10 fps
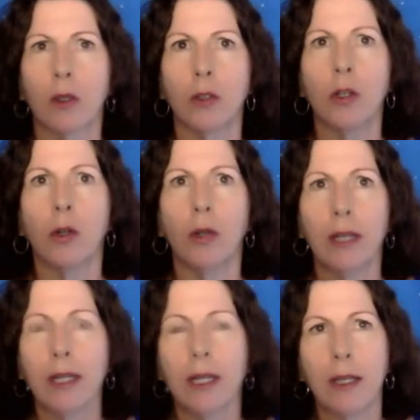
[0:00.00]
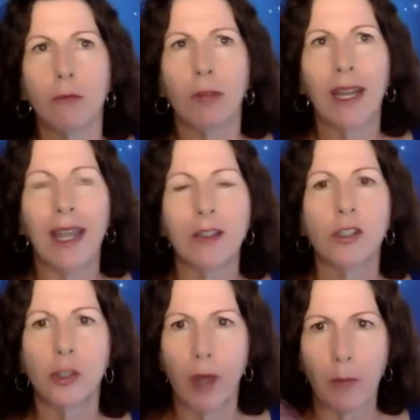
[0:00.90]
it relates
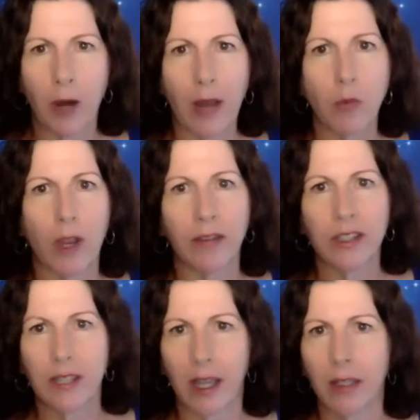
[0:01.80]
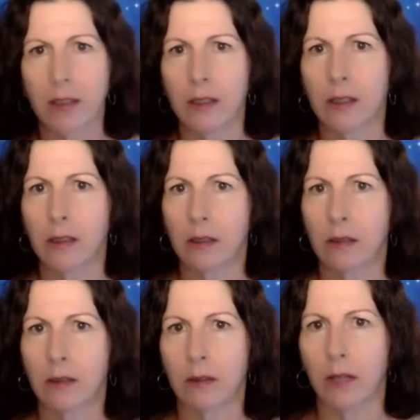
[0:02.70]
to our brainwave states,
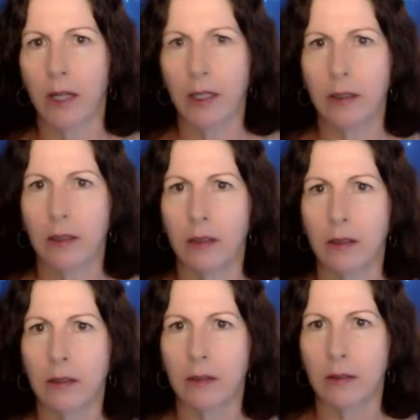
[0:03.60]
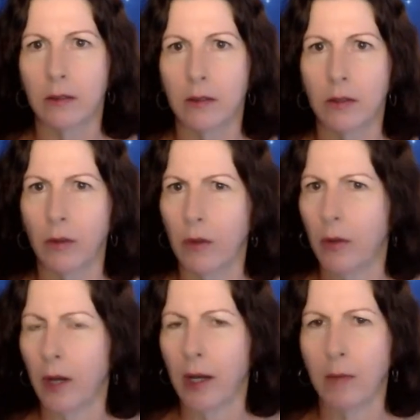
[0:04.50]
right?
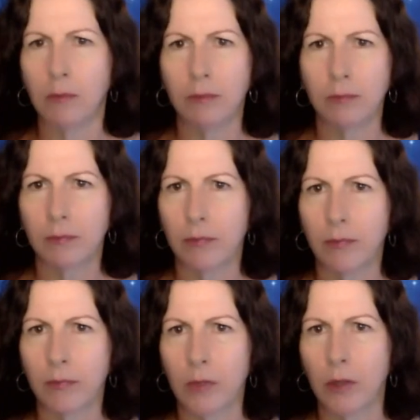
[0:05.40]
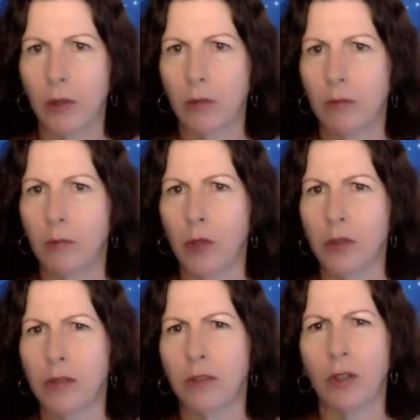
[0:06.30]
So,
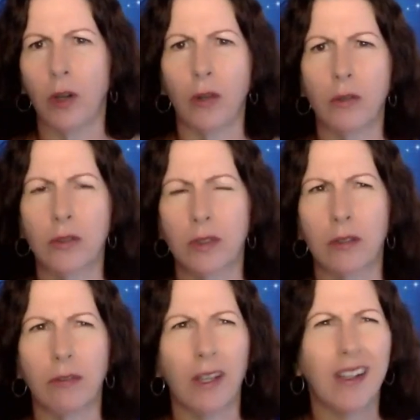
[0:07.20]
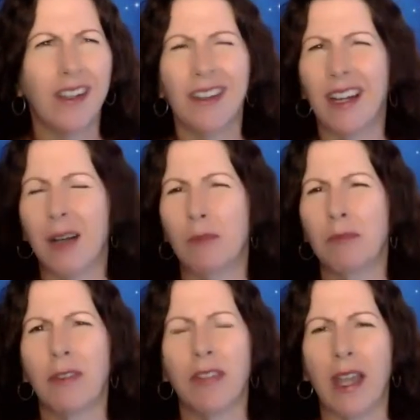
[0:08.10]
most of you know sort of
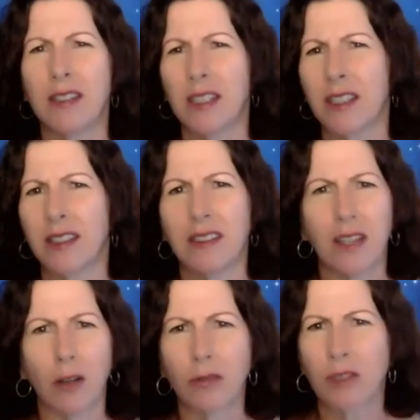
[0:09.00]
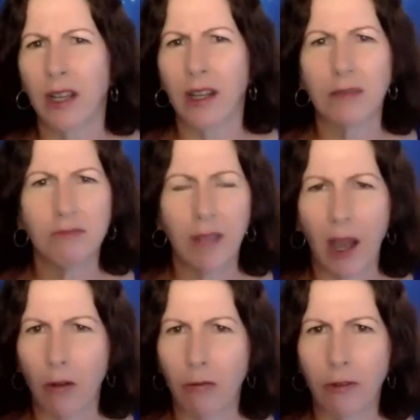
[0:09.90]
theta, delta,
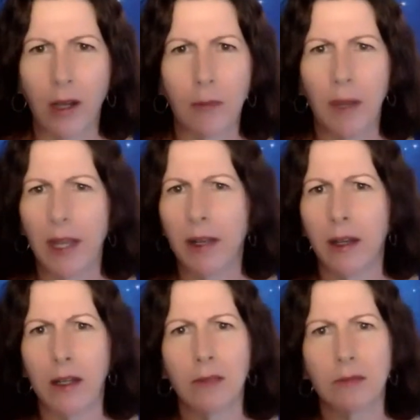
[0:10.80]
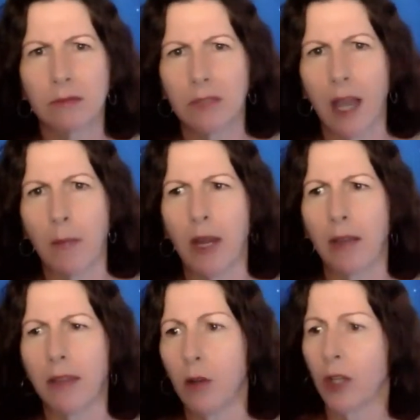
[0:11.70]
alpha, beta, gamma.
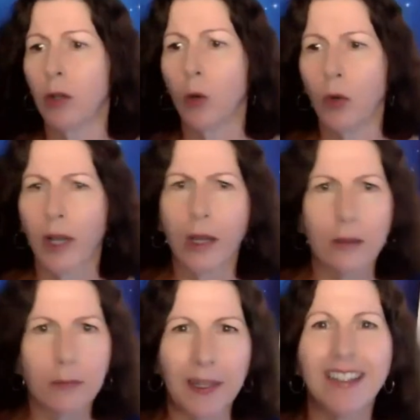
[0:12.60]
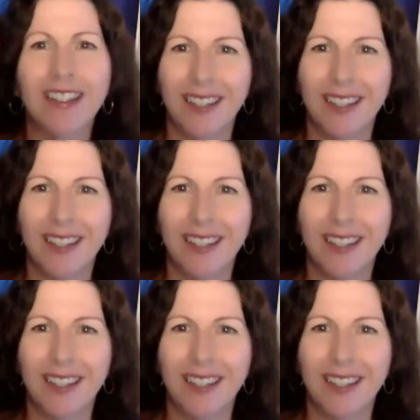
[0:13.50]
They're not in order, but,